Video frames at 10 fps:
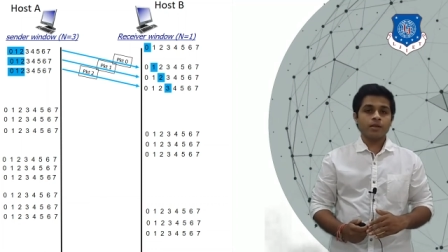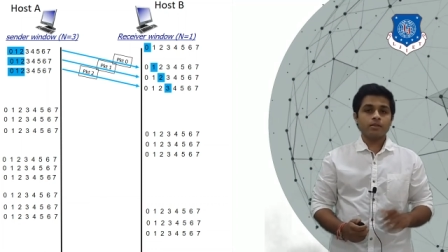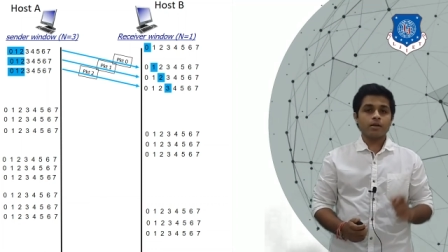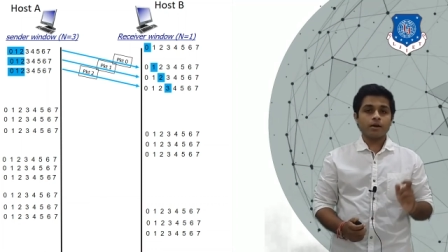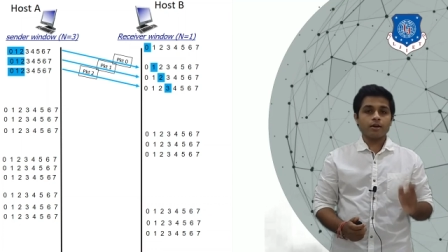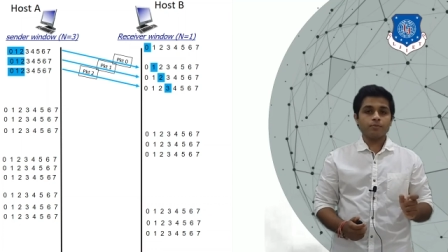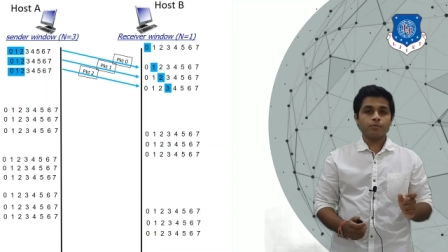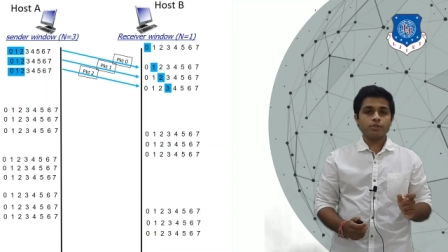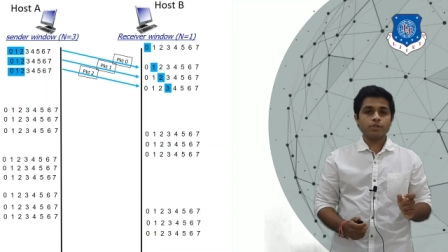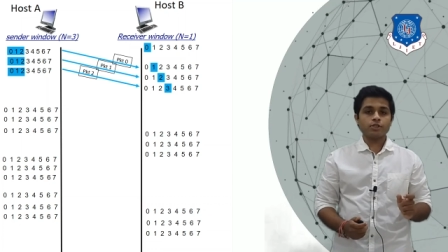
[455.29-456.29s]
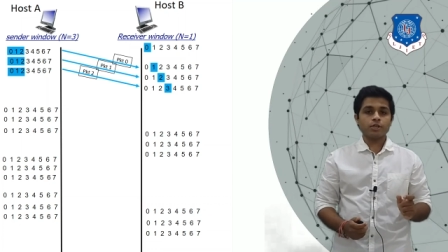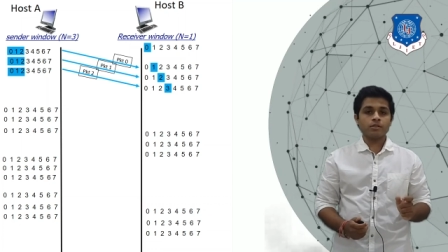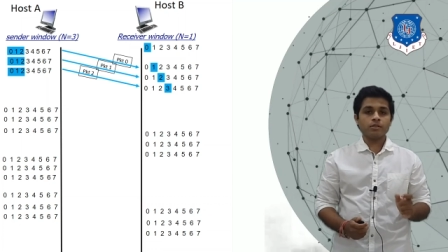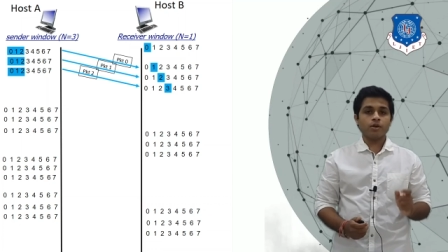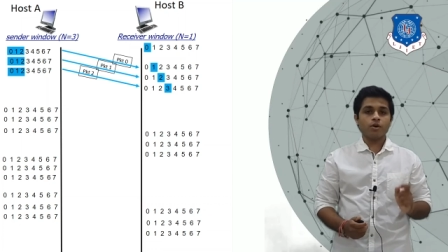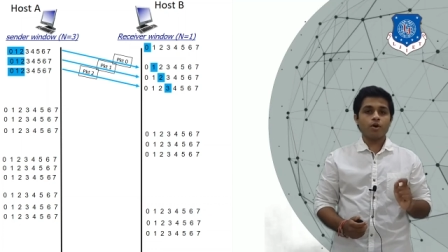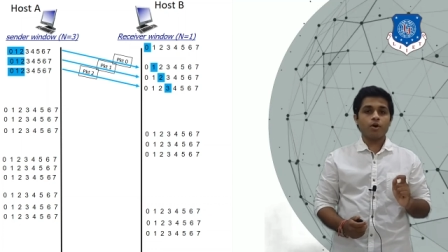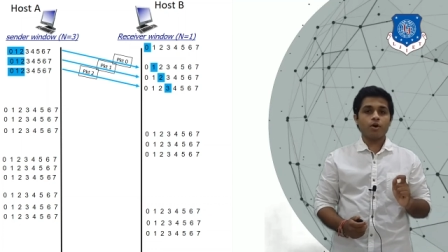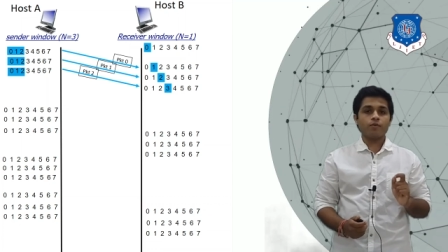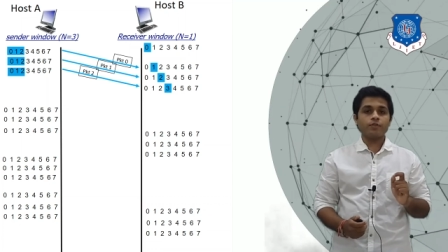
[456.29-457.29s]
The current position
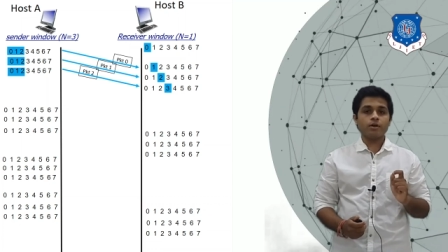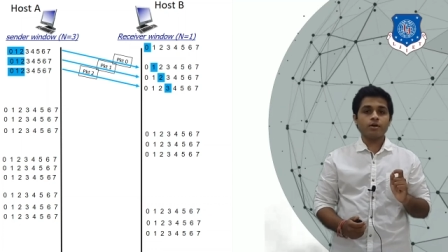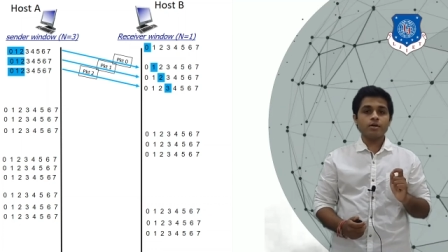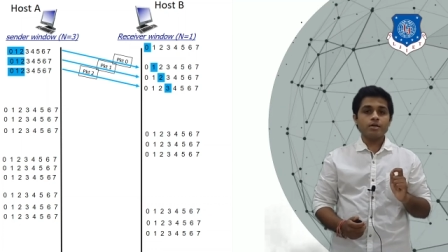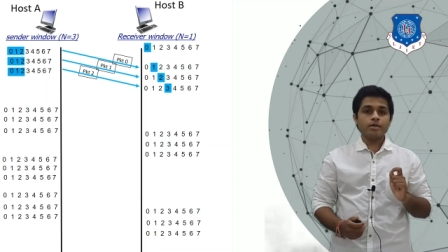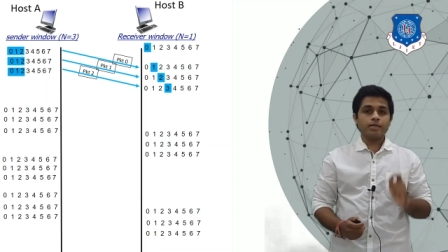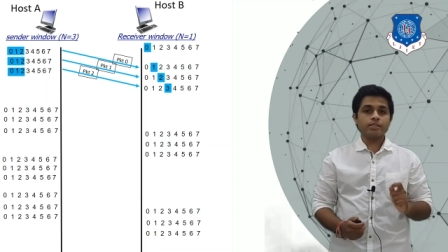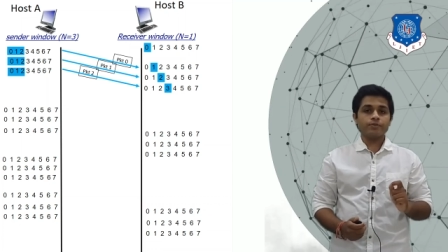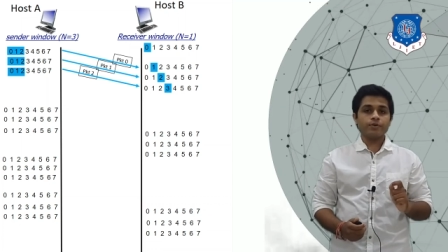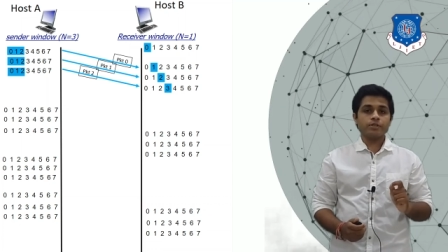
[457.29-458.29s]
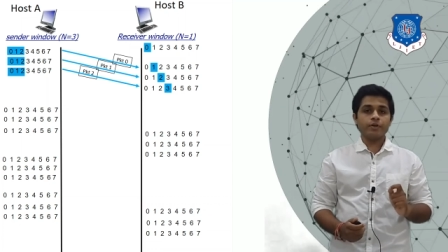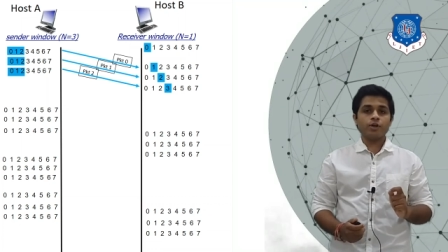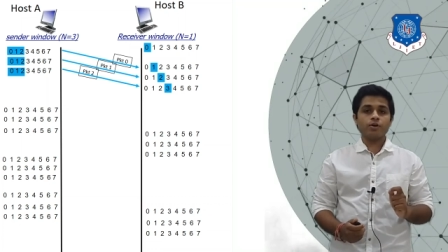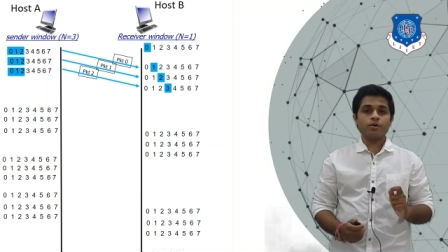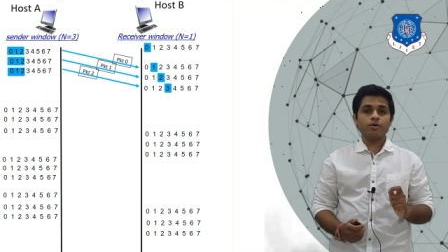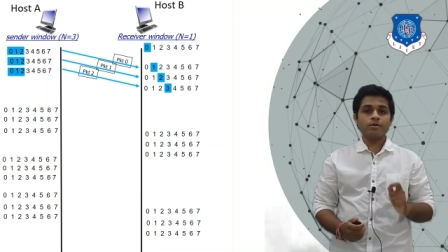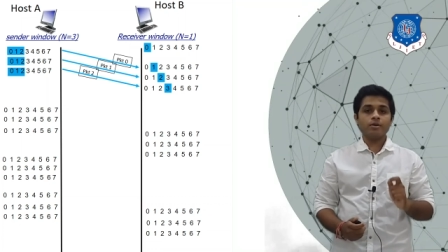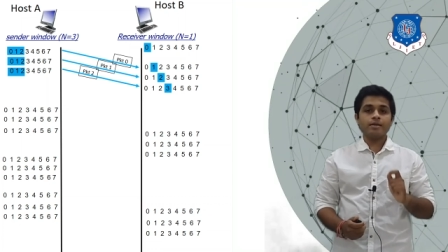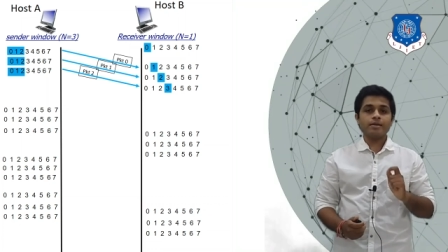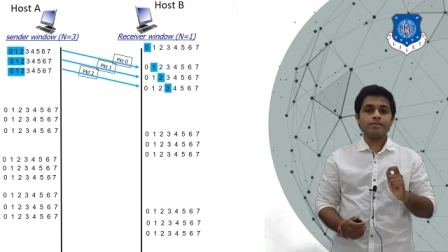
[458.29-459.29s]
of the receiver's window
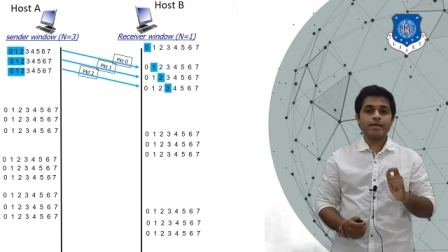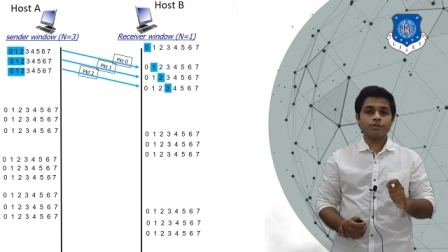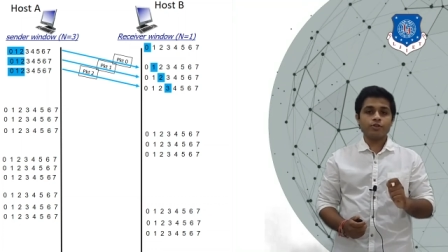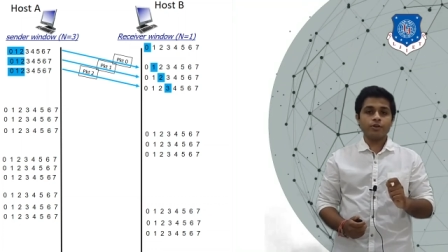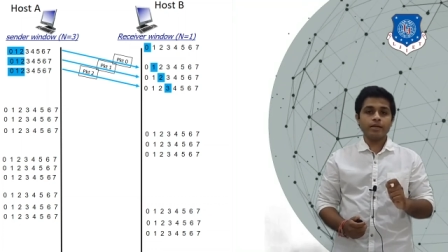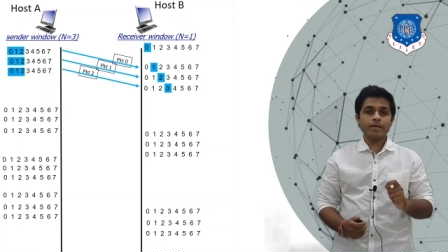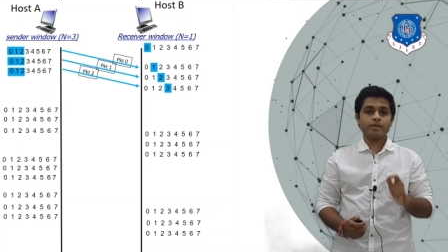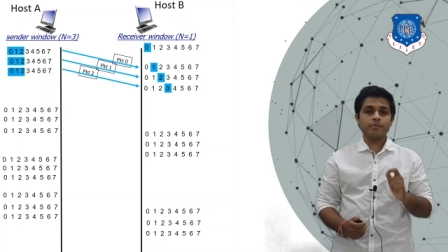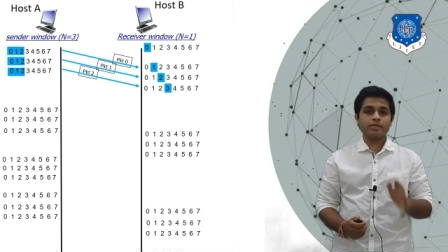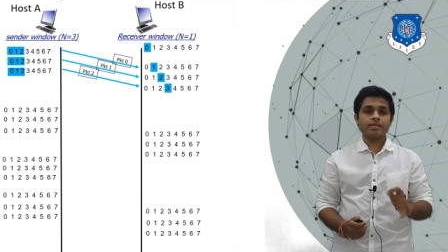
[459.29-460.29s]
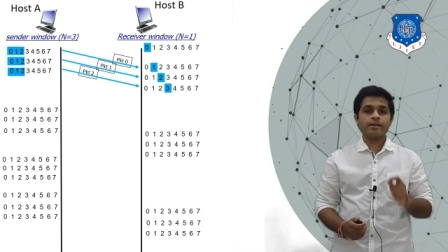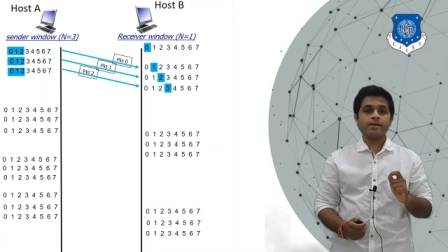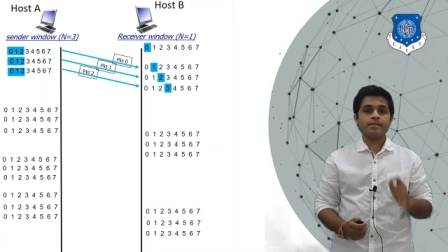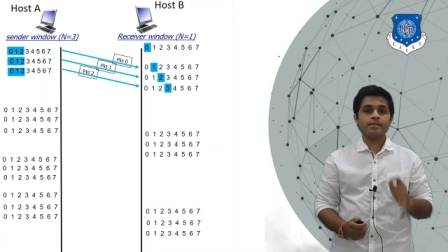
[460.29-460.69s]
is at 3 it means that it is